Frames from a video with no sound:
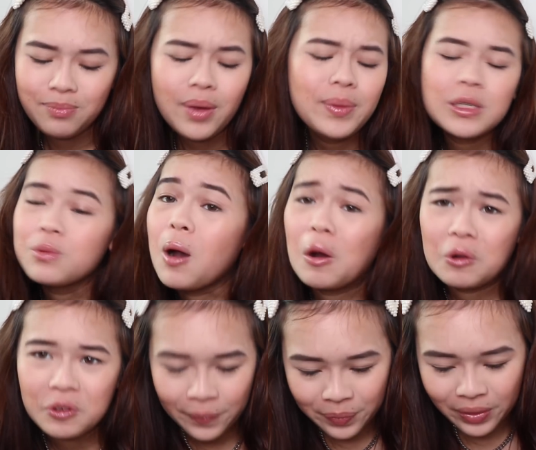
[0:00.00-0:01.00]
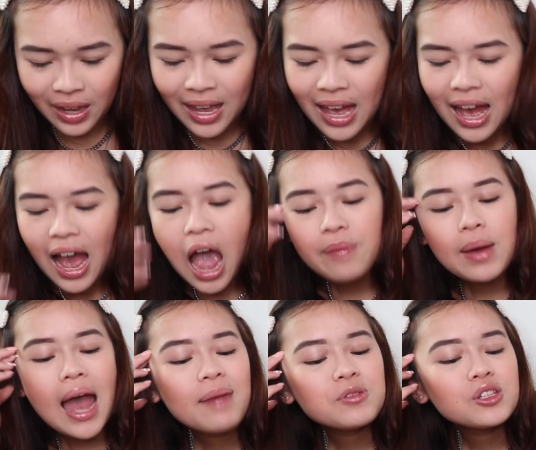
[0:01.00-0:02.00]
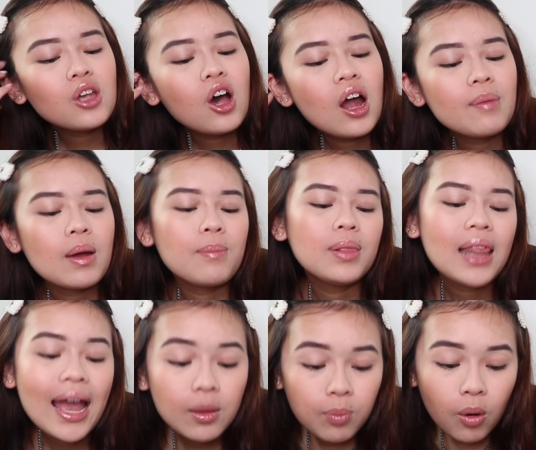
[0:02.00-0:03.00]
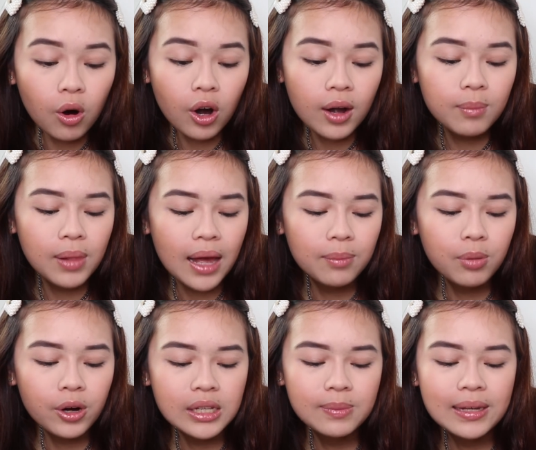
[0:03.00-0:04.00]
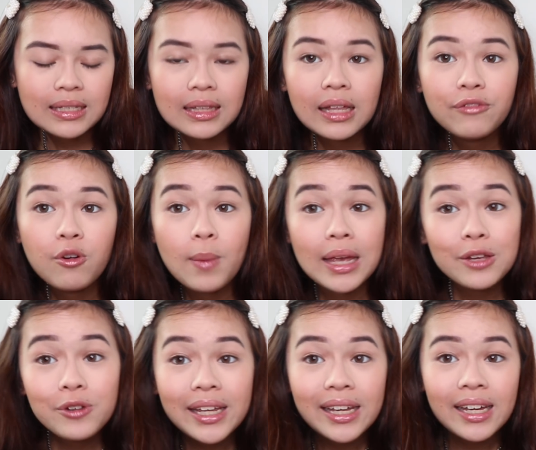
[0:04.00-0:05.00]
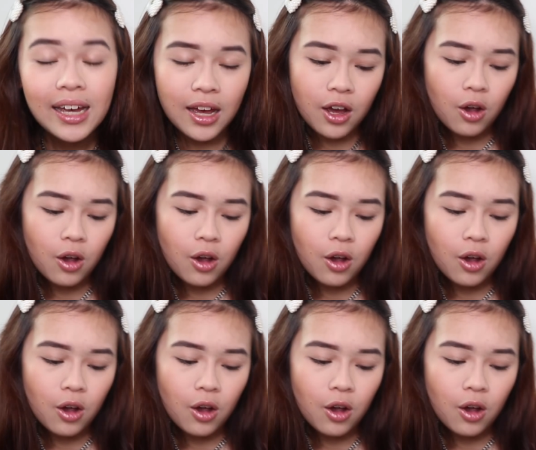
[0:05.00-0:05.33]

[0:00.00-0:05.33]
maybe tomorrow. I have my app store, I have my Blackboard. Blackboard is basically for my uni,